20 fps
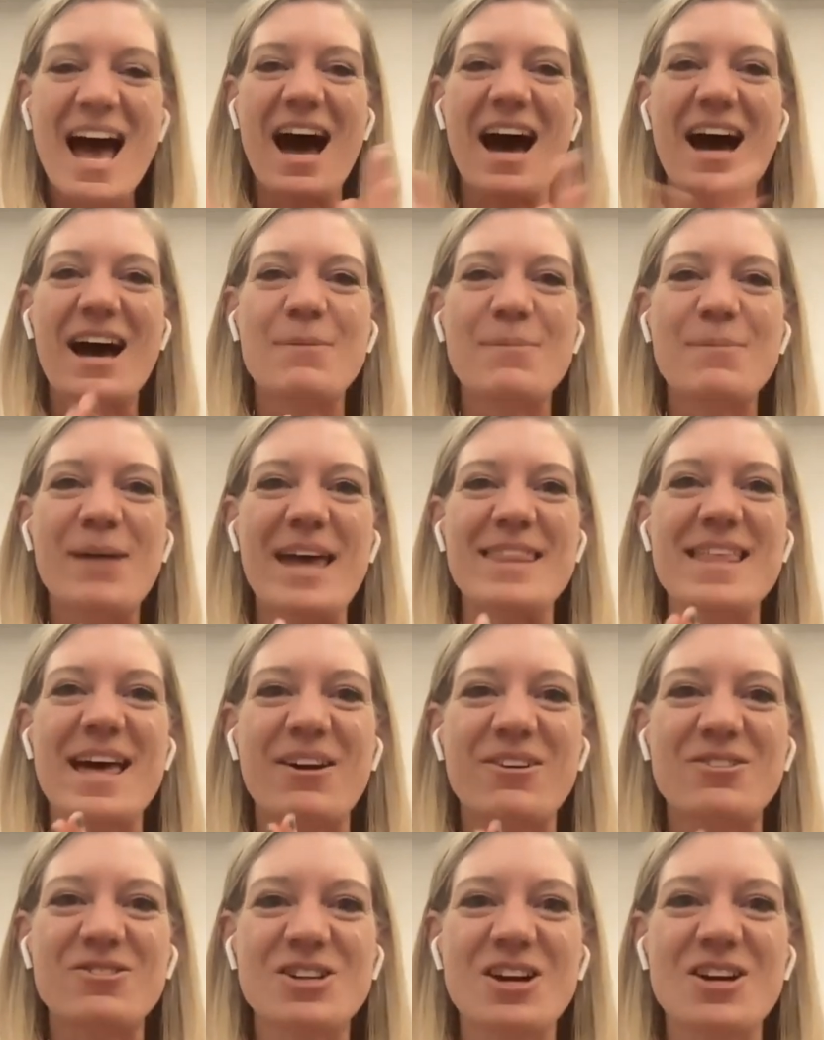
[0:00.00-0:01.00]
and
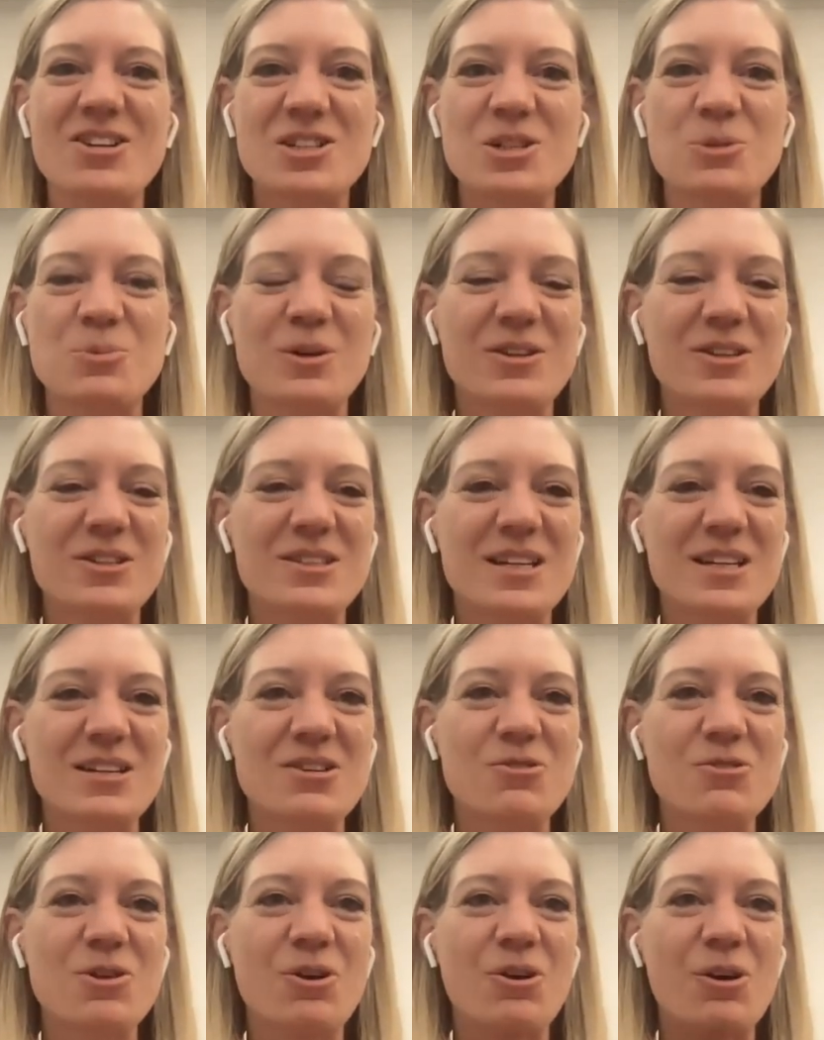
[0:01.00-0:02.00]
that our judges will
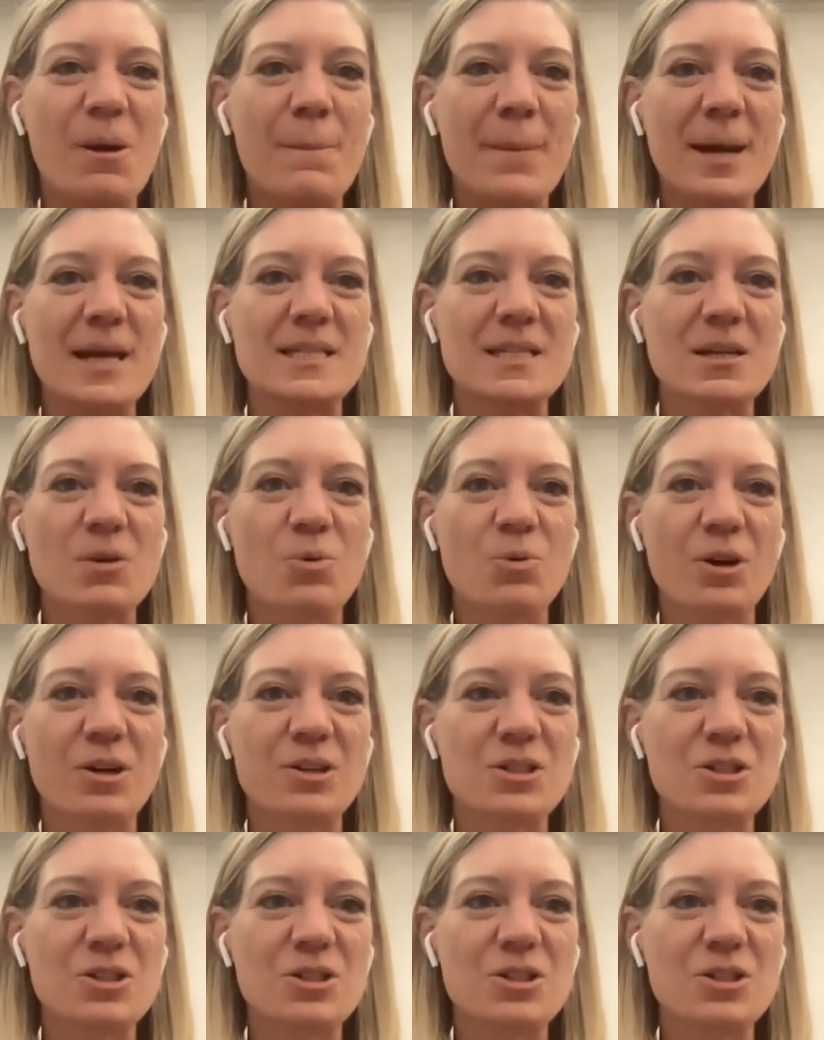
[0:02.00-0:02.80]
continue their amazing work